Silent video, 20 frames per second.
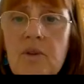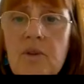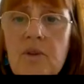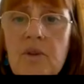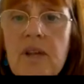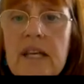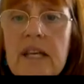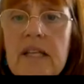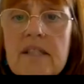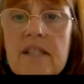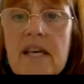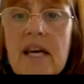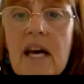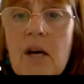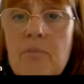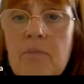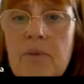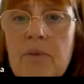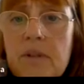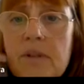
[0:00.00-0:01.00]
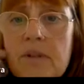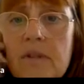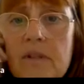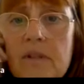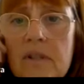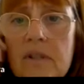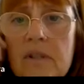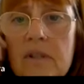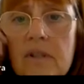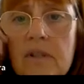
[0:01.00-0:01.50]
things happened,
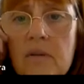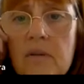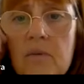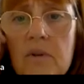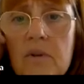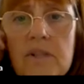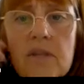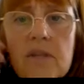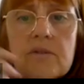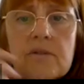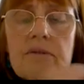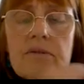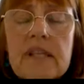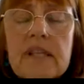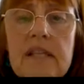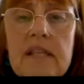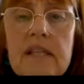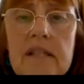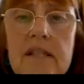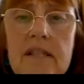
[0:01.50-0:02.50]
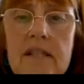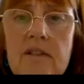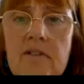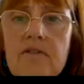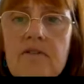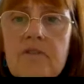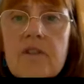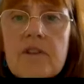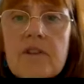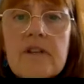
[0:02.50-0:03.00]
there was a reason
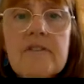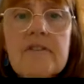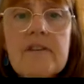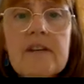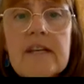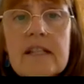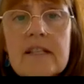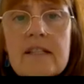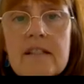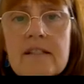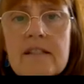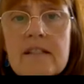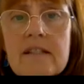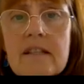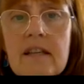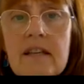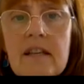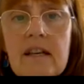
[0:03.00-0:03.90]
for events,